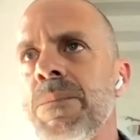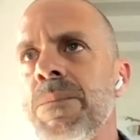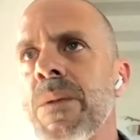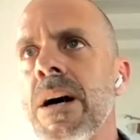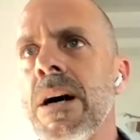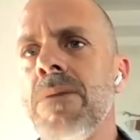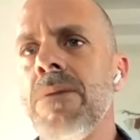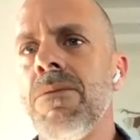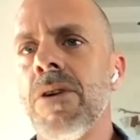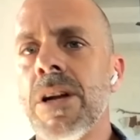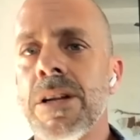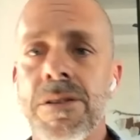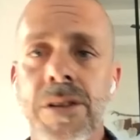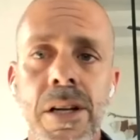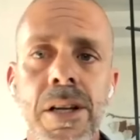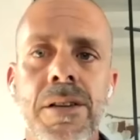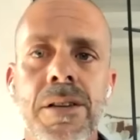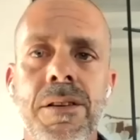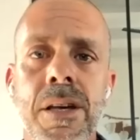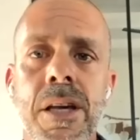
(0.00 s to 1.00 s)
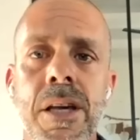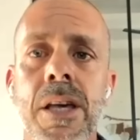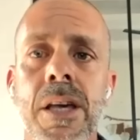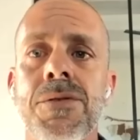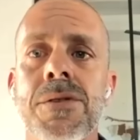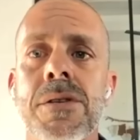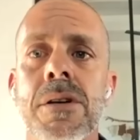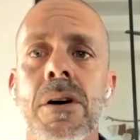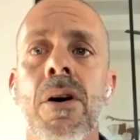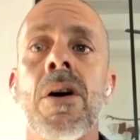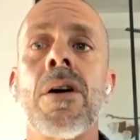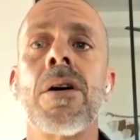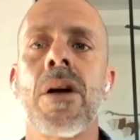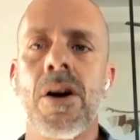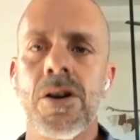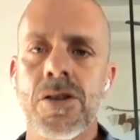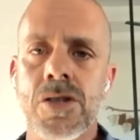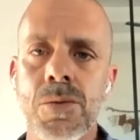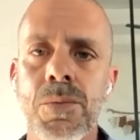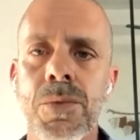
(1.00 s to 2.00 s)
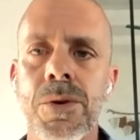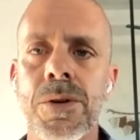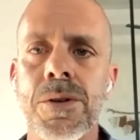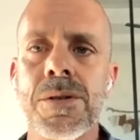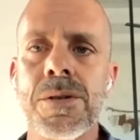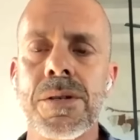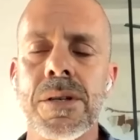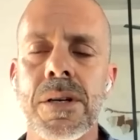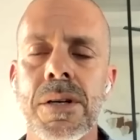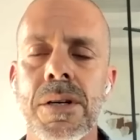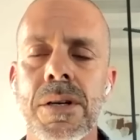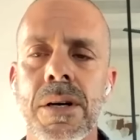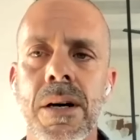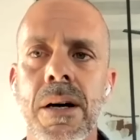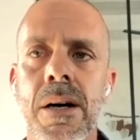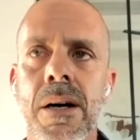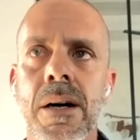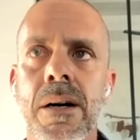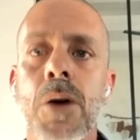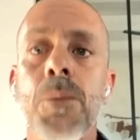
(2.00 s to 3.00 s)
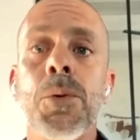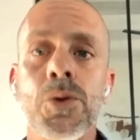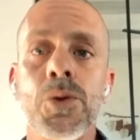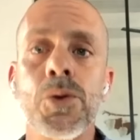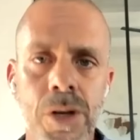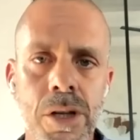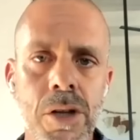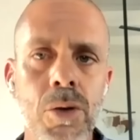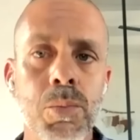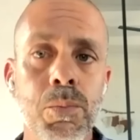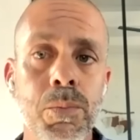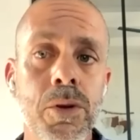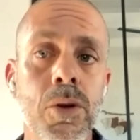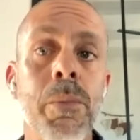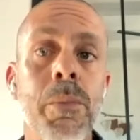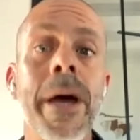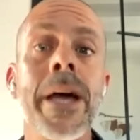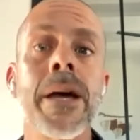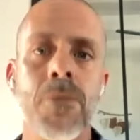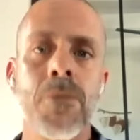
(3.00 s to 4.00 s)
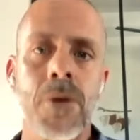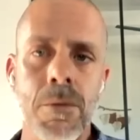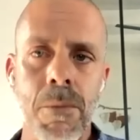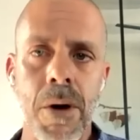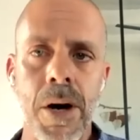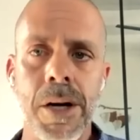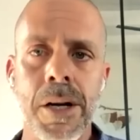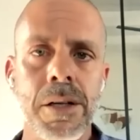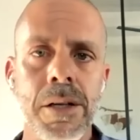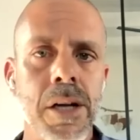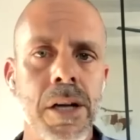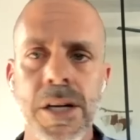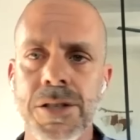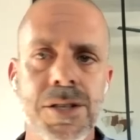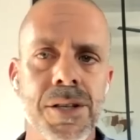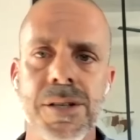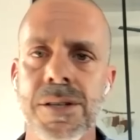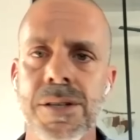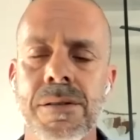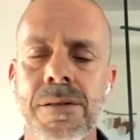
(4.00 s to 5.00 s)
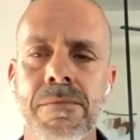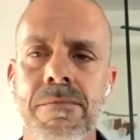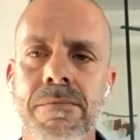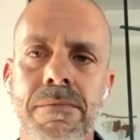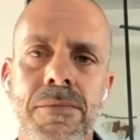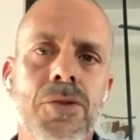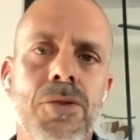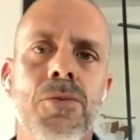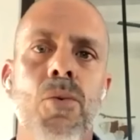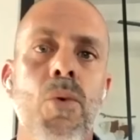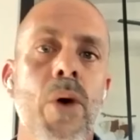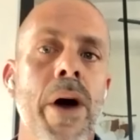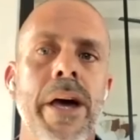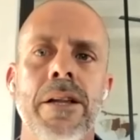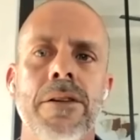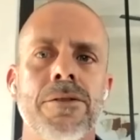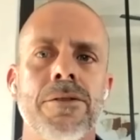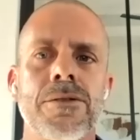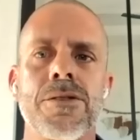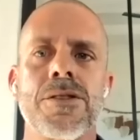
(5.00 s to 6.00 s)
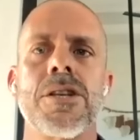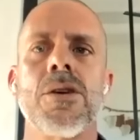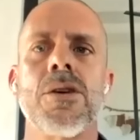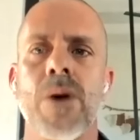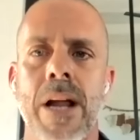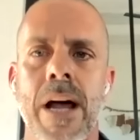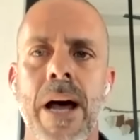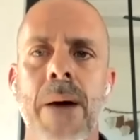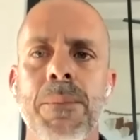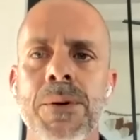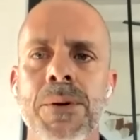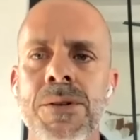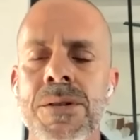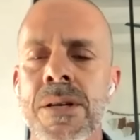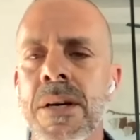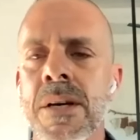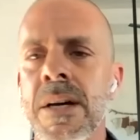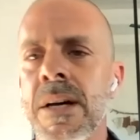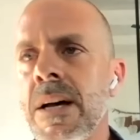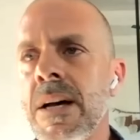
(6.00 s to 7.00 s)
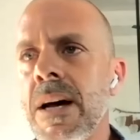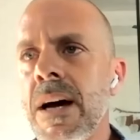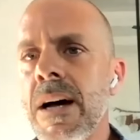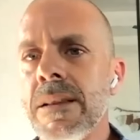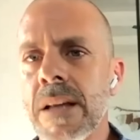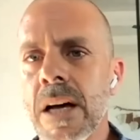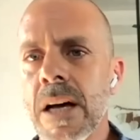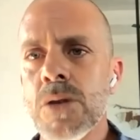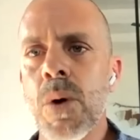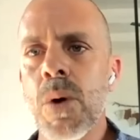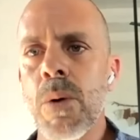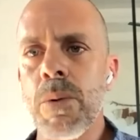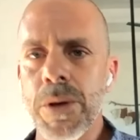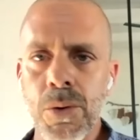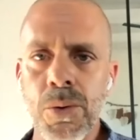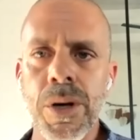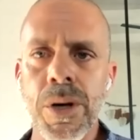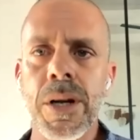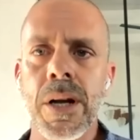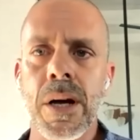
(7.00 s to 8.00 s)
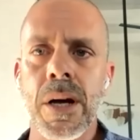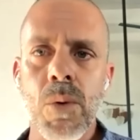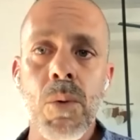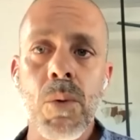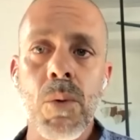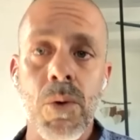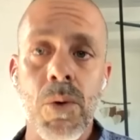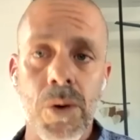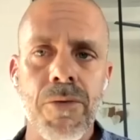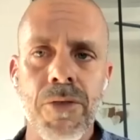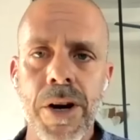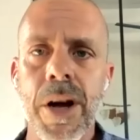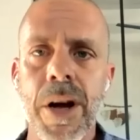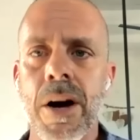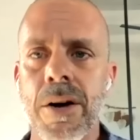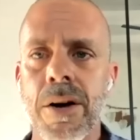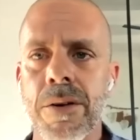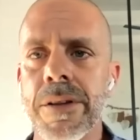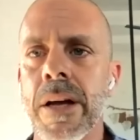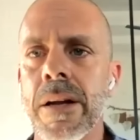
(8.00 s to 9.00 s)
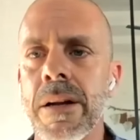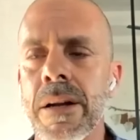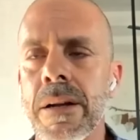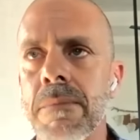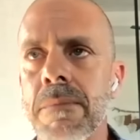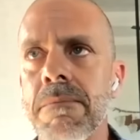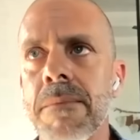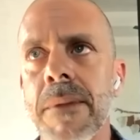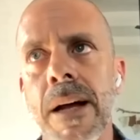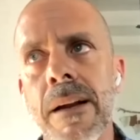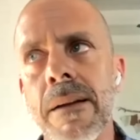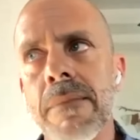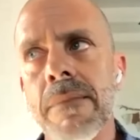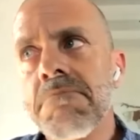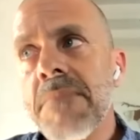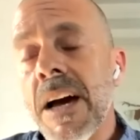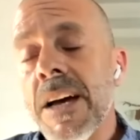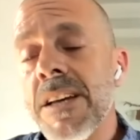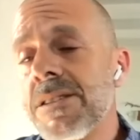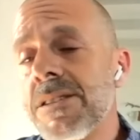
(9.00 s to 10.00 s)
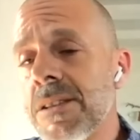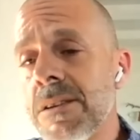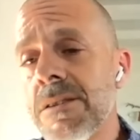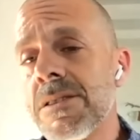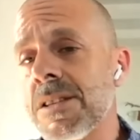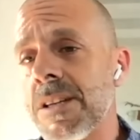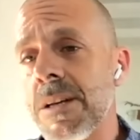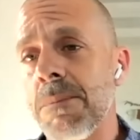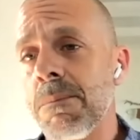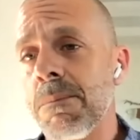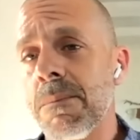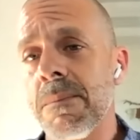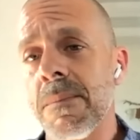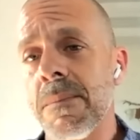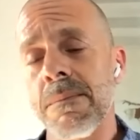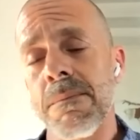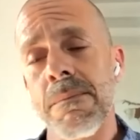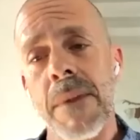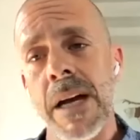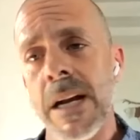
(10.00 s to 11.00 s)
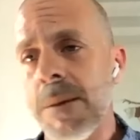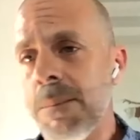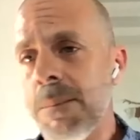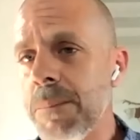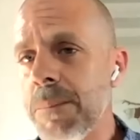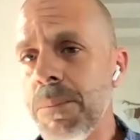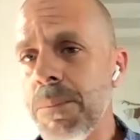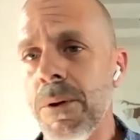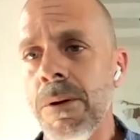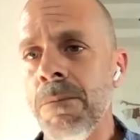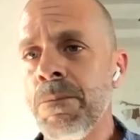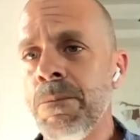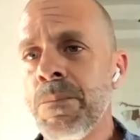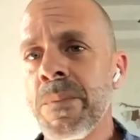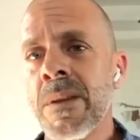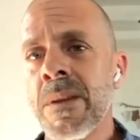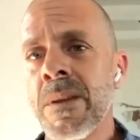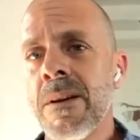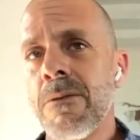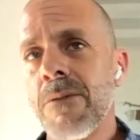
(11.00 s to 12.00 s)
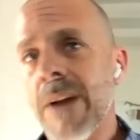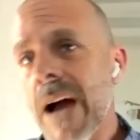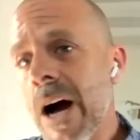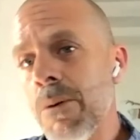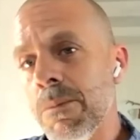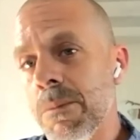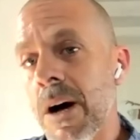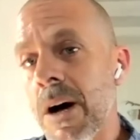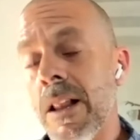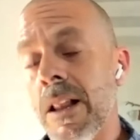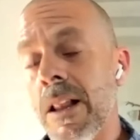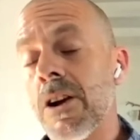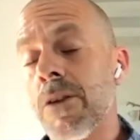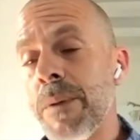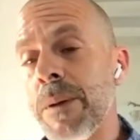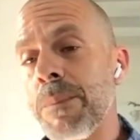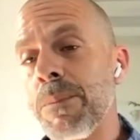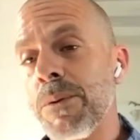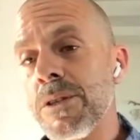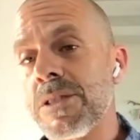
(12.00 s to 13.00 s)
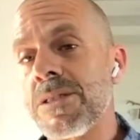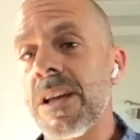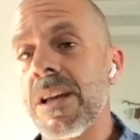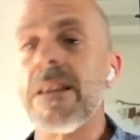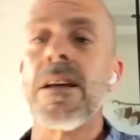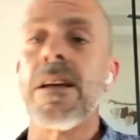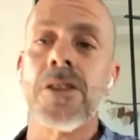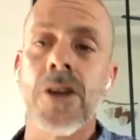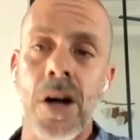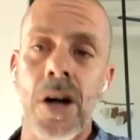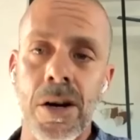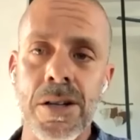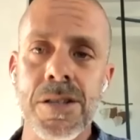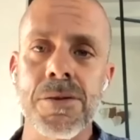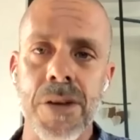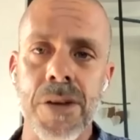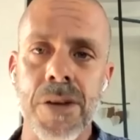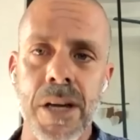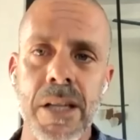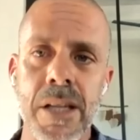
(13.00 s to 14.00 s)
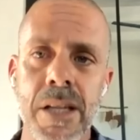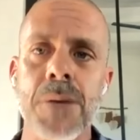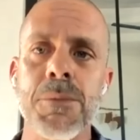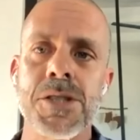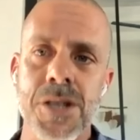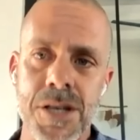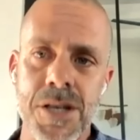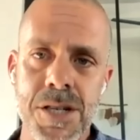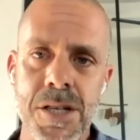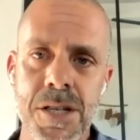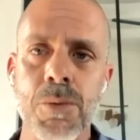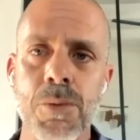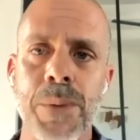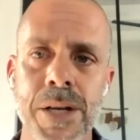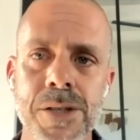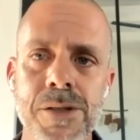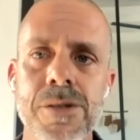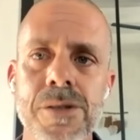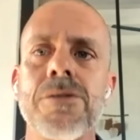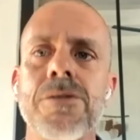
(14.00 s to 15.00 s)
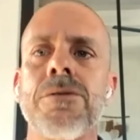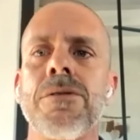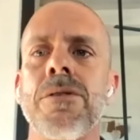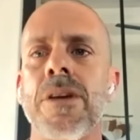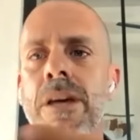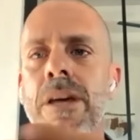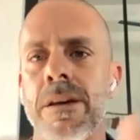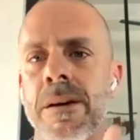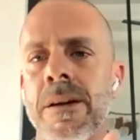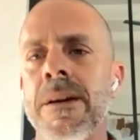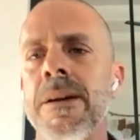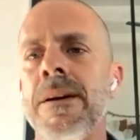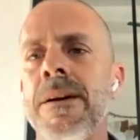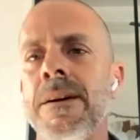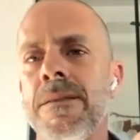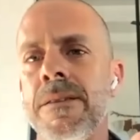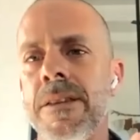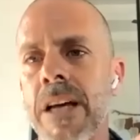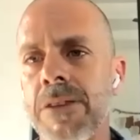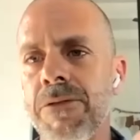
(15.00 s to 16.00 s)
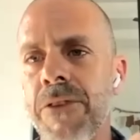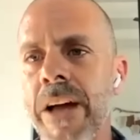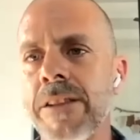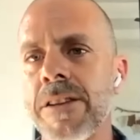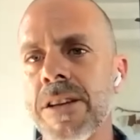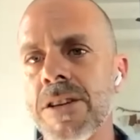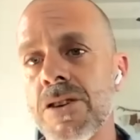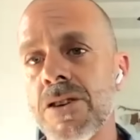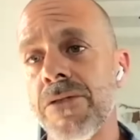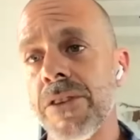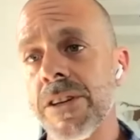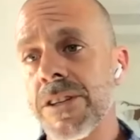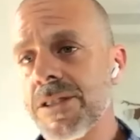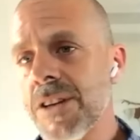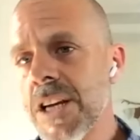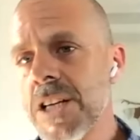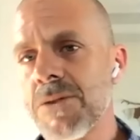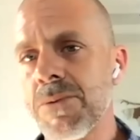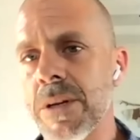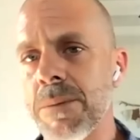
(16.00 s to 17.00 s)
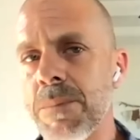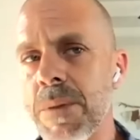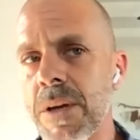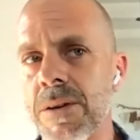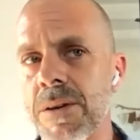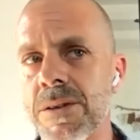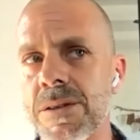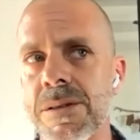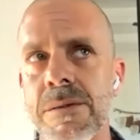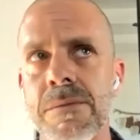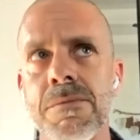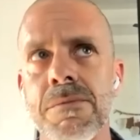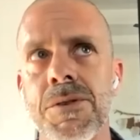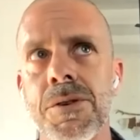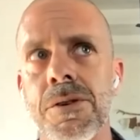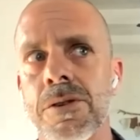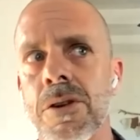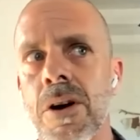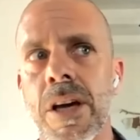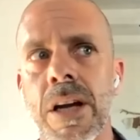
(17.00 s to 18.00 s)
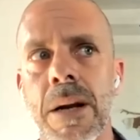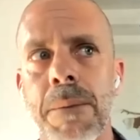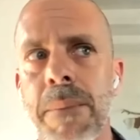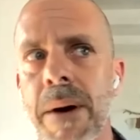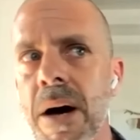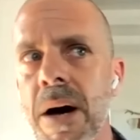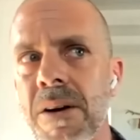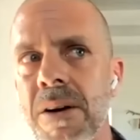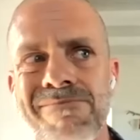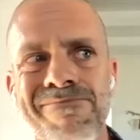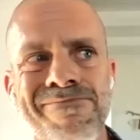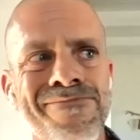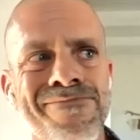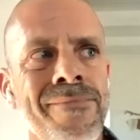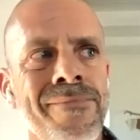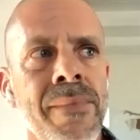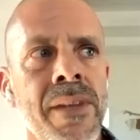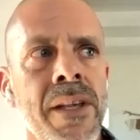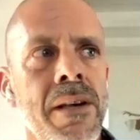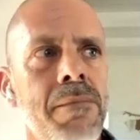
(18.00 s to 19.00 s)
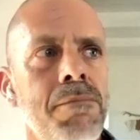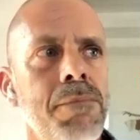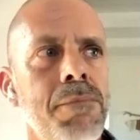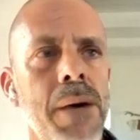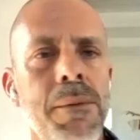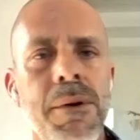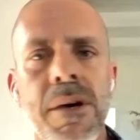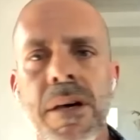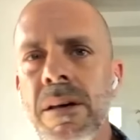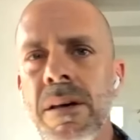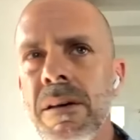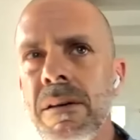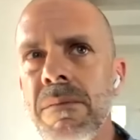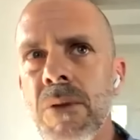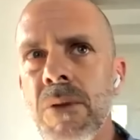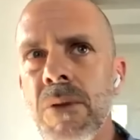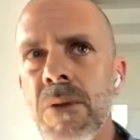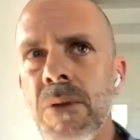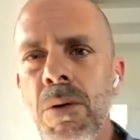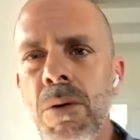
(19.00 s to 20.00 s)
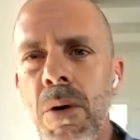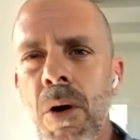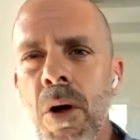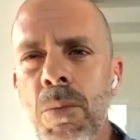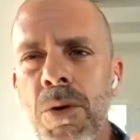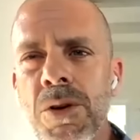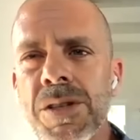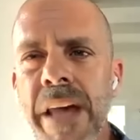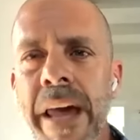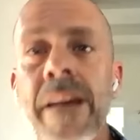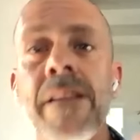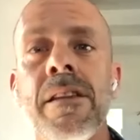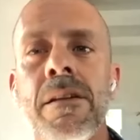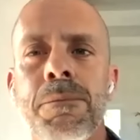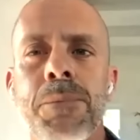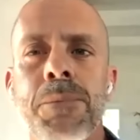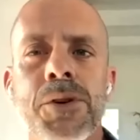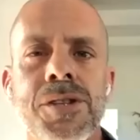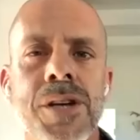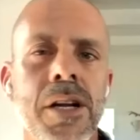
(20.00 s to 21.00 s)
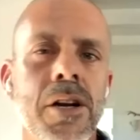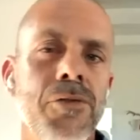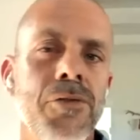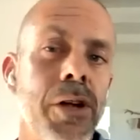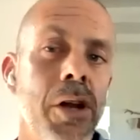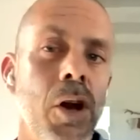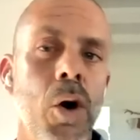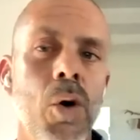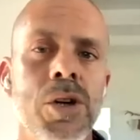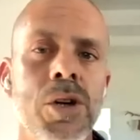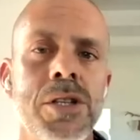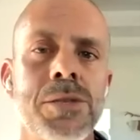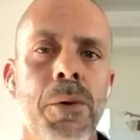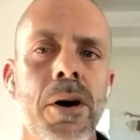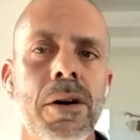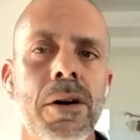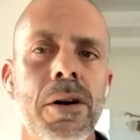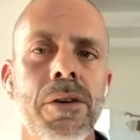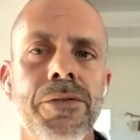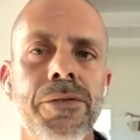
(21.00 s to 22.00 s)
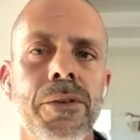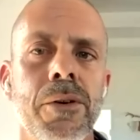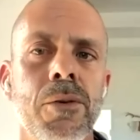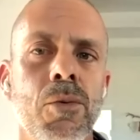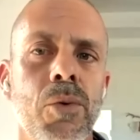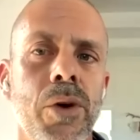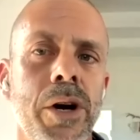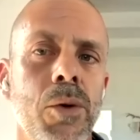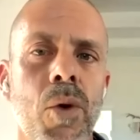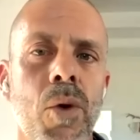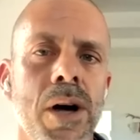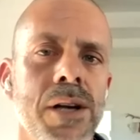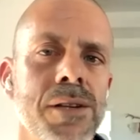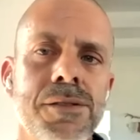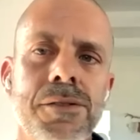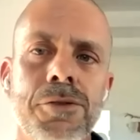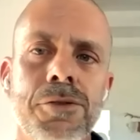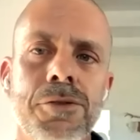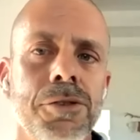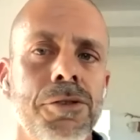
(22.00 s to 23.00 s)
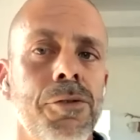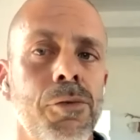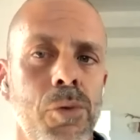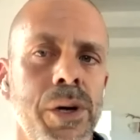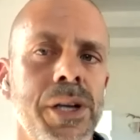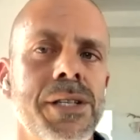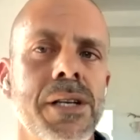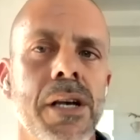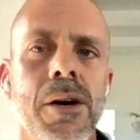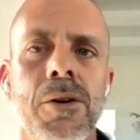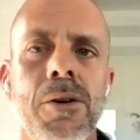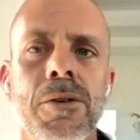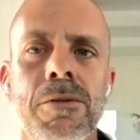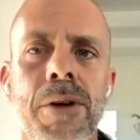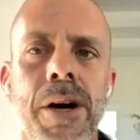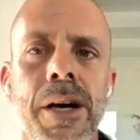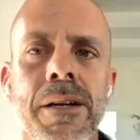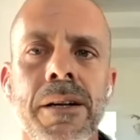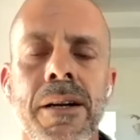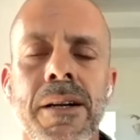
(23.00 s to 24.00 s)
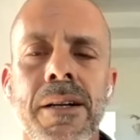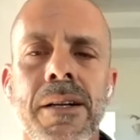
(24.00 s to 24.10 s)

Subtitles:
Volatility gives our customers the opportunity to make more money, not just to wait to see what happens. And that's what we're doing. And we're working very hard on that. And I still see many people now, a lot of people are sending dollars to get them exchanged into pesos to take the advantage of the exchange rate, because you're talking about maybe almost 18% of the lowest part of where it was 2 or 3 weeks ago, right?